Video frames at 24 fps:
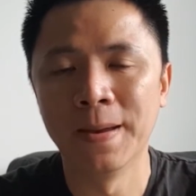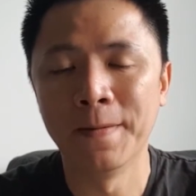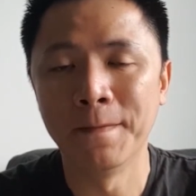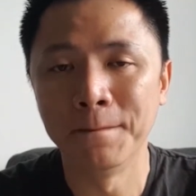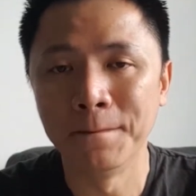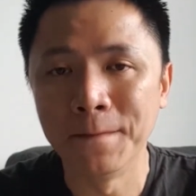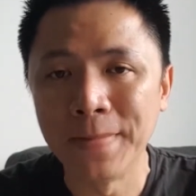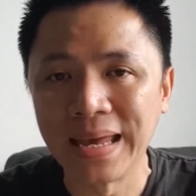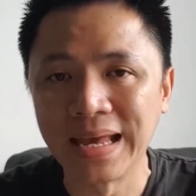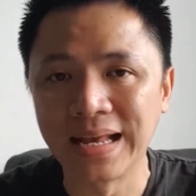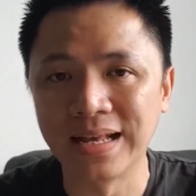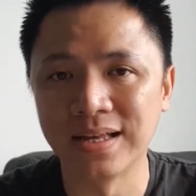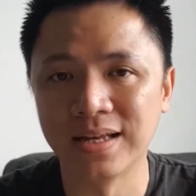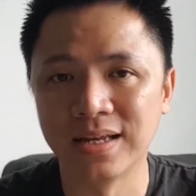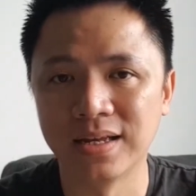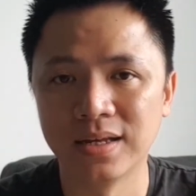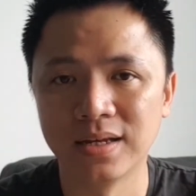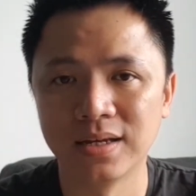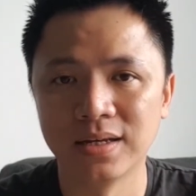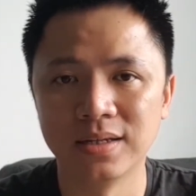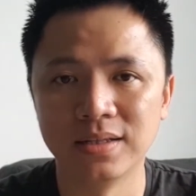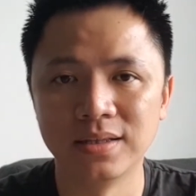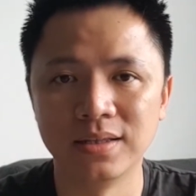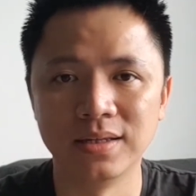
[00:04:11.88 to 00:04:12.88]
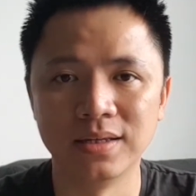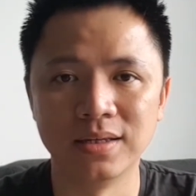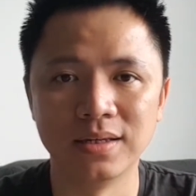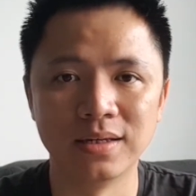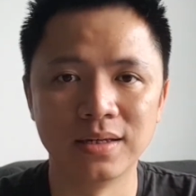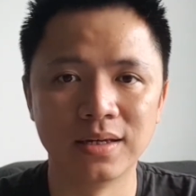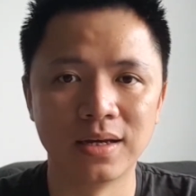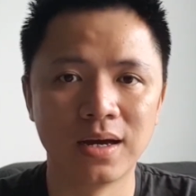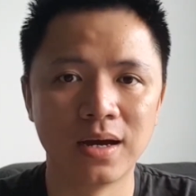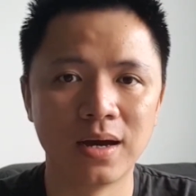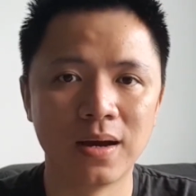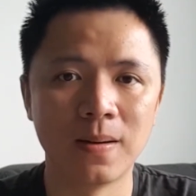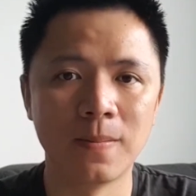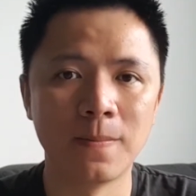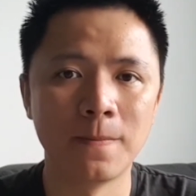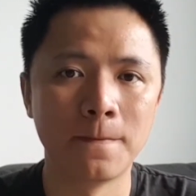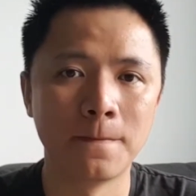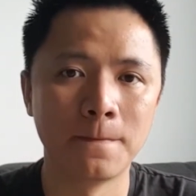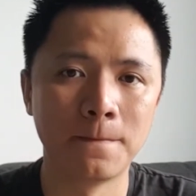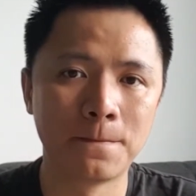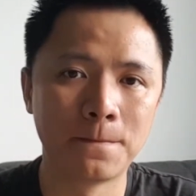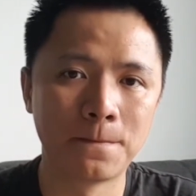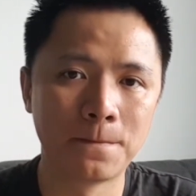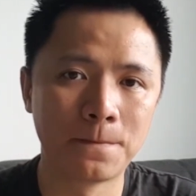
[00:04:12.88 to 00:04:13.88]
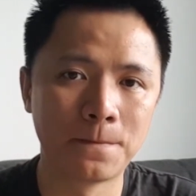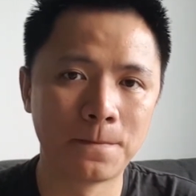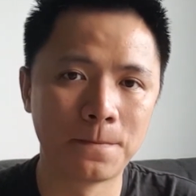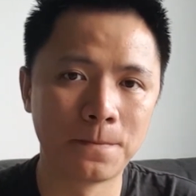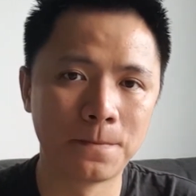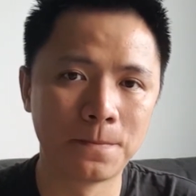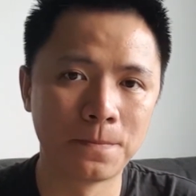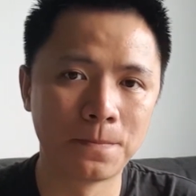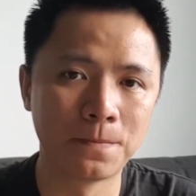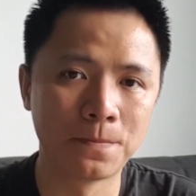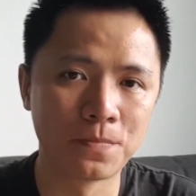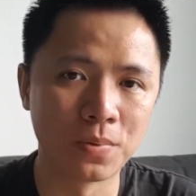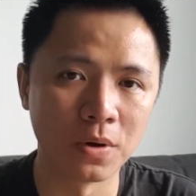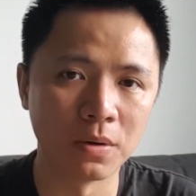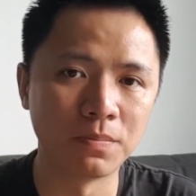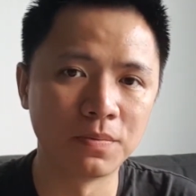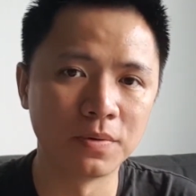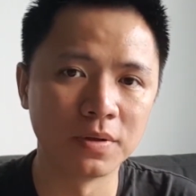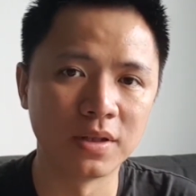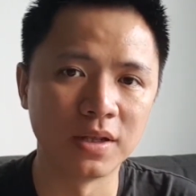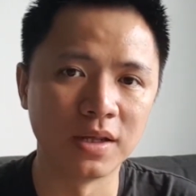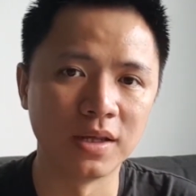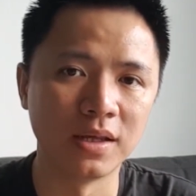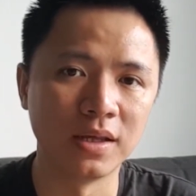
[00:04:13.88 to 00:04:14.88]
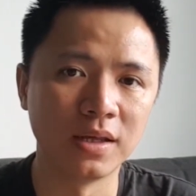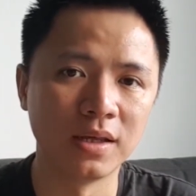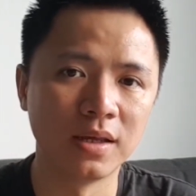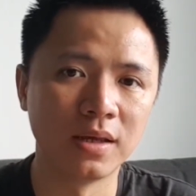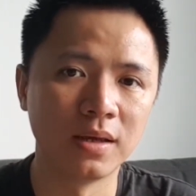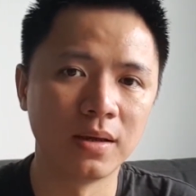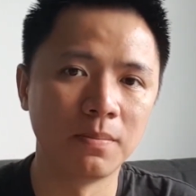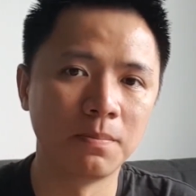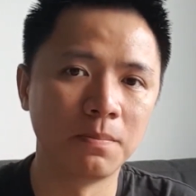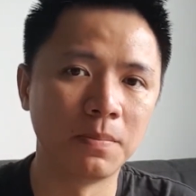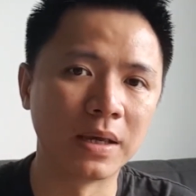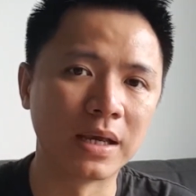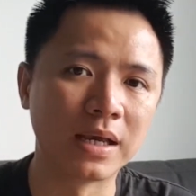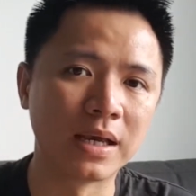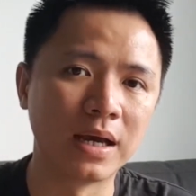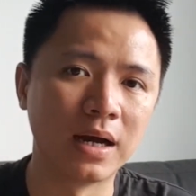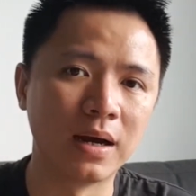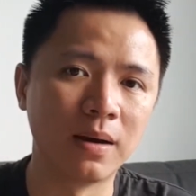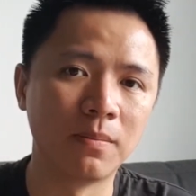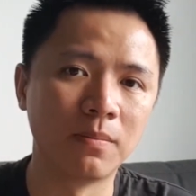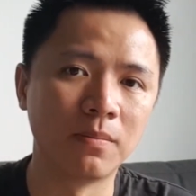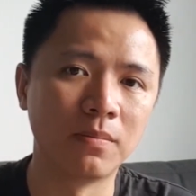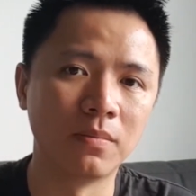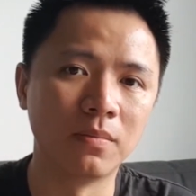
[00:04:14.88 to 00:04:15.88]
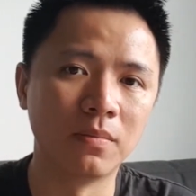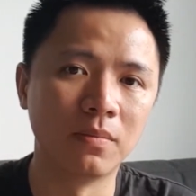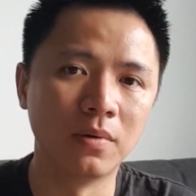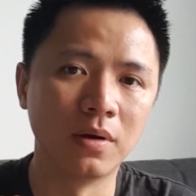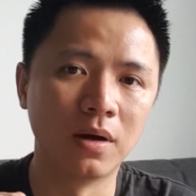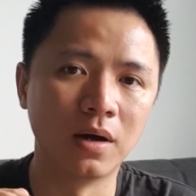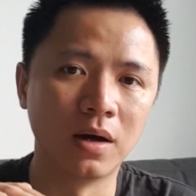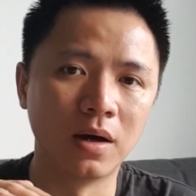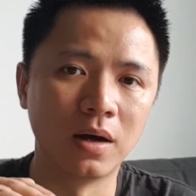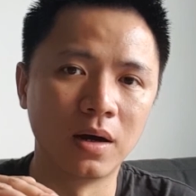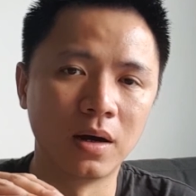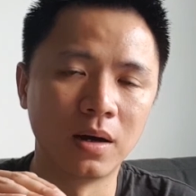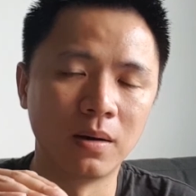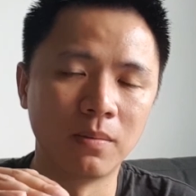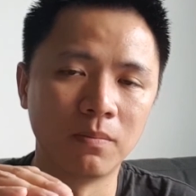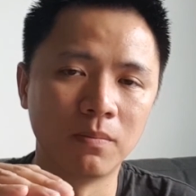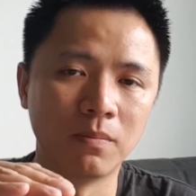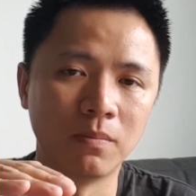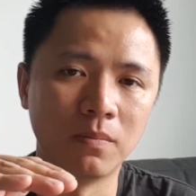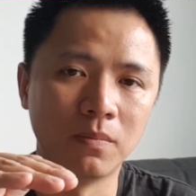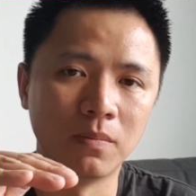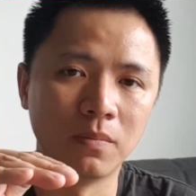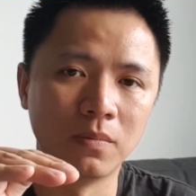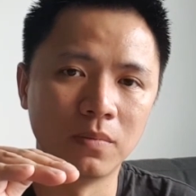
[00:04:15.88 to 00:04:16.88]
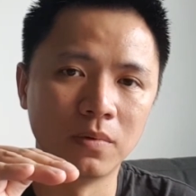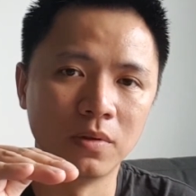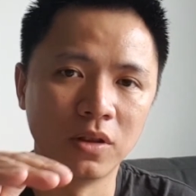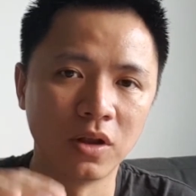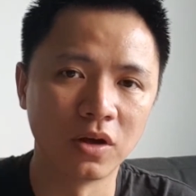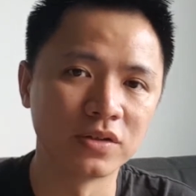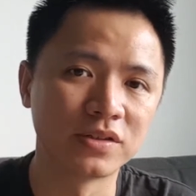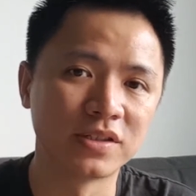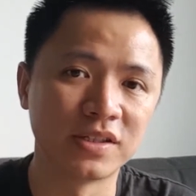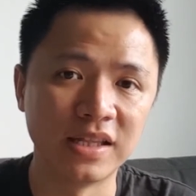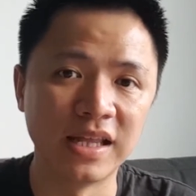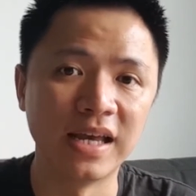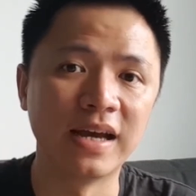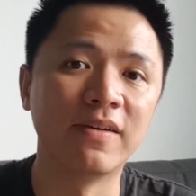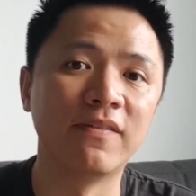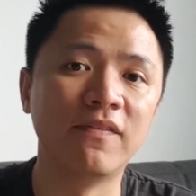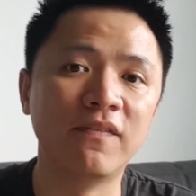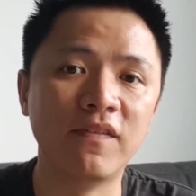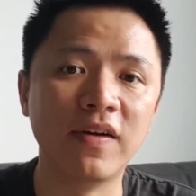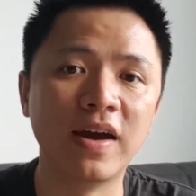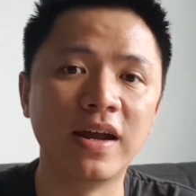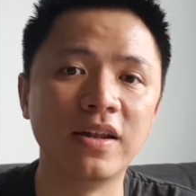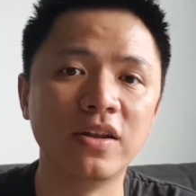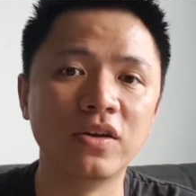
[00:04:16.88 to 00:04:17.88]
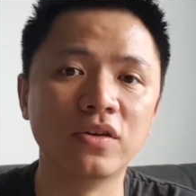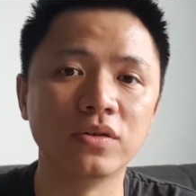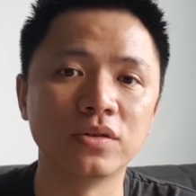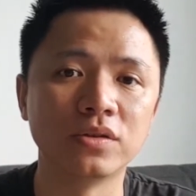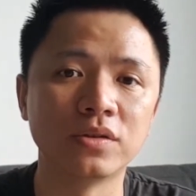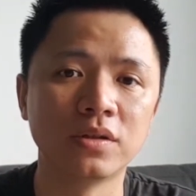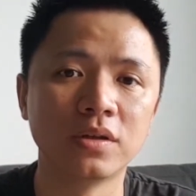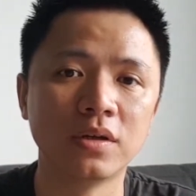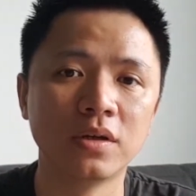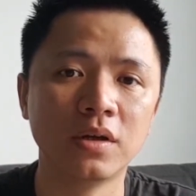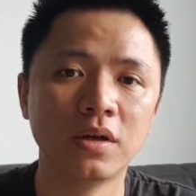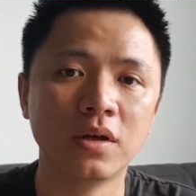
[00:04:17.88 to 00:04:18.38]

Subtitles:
make the property become lost their values.